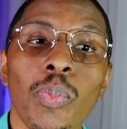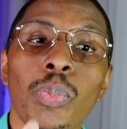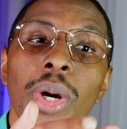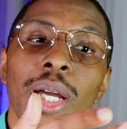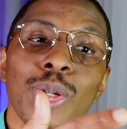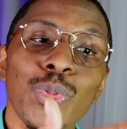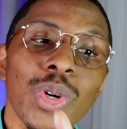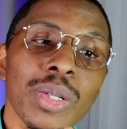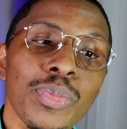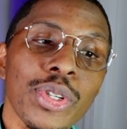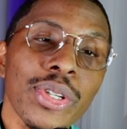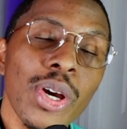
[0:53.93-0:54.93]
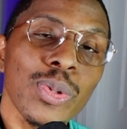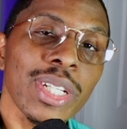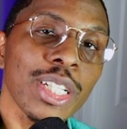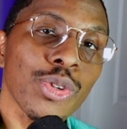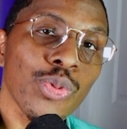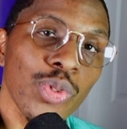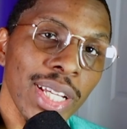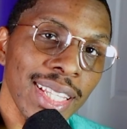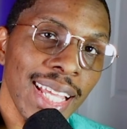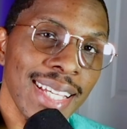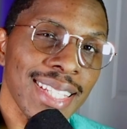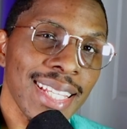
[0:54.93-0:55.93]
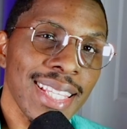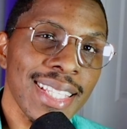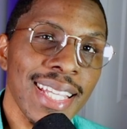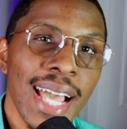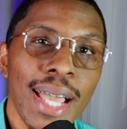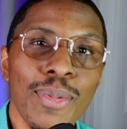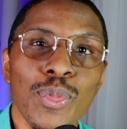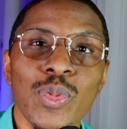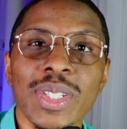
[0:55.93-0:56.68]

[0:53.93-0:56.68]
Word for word: But what Murnau didn't realize at the time